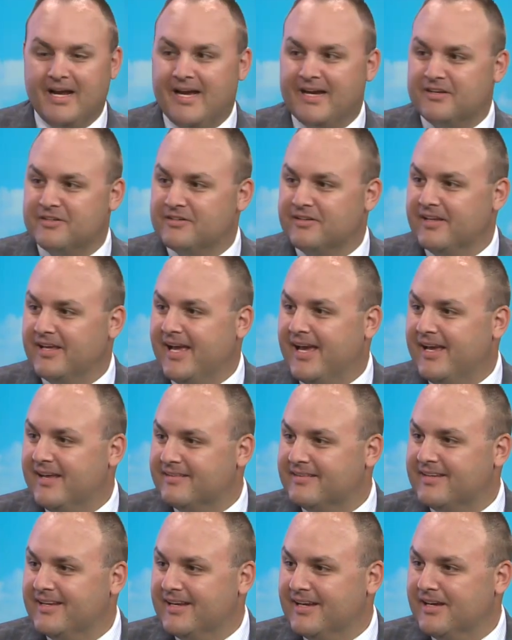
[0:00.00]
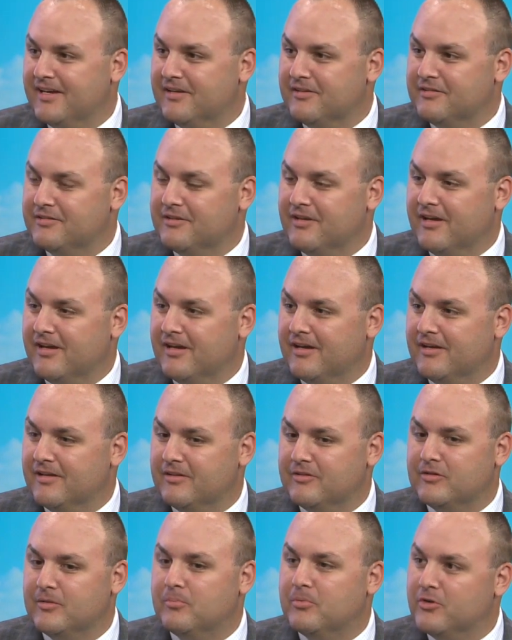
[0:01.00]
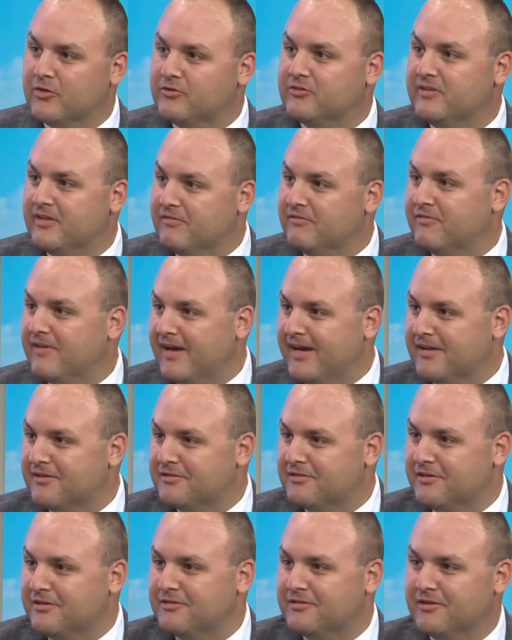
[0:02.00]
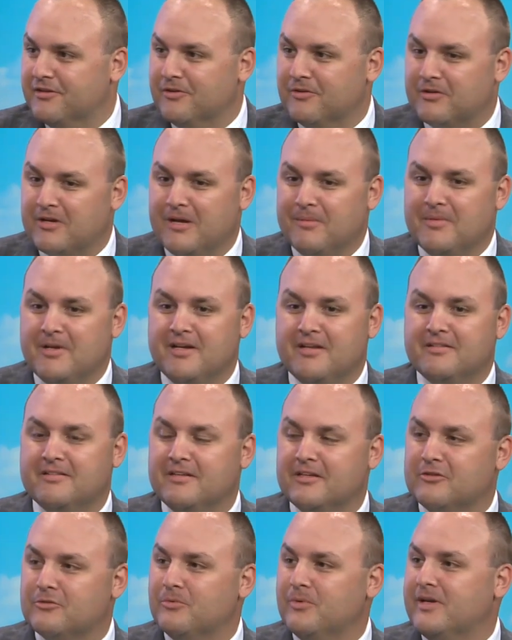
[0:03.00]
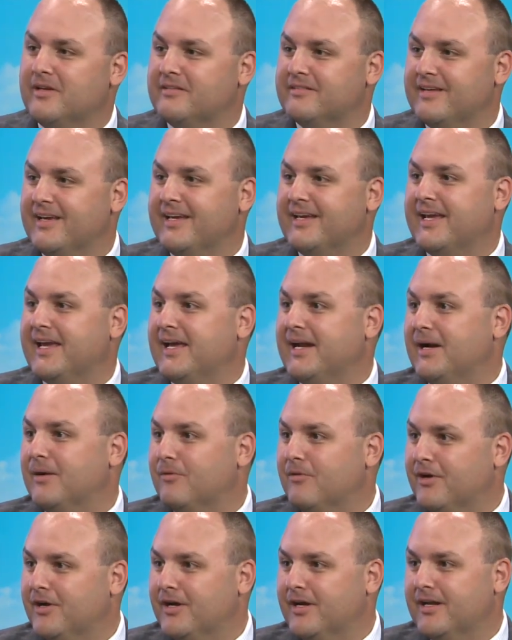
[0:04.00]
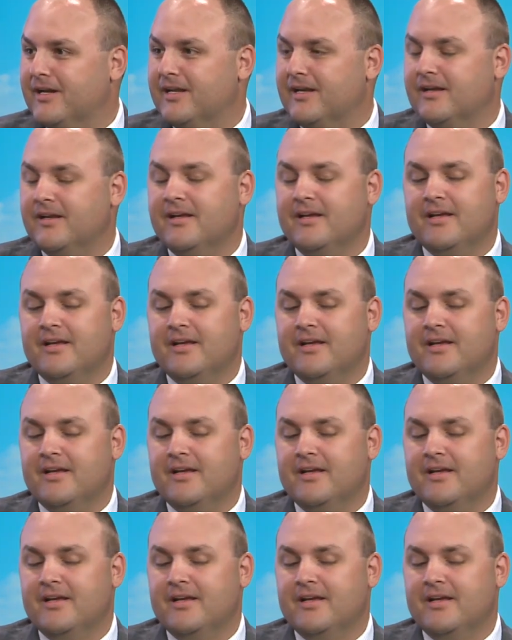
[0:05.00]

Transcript: in actually asking us to push them faster. So they'll come in at 6 weeks saying, can I run?